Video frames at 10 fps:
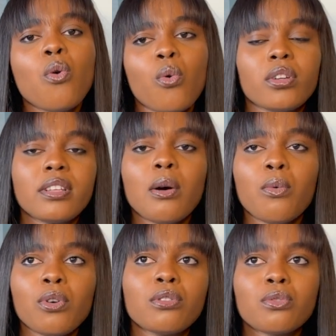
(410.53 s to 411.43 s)
what and
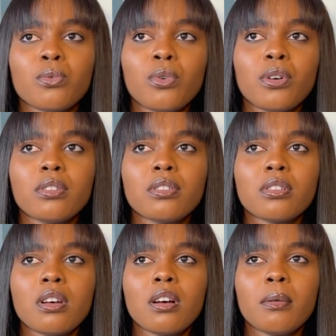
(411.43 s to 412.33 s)
what was
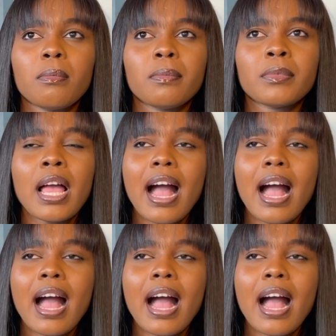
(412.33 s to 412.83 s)
um,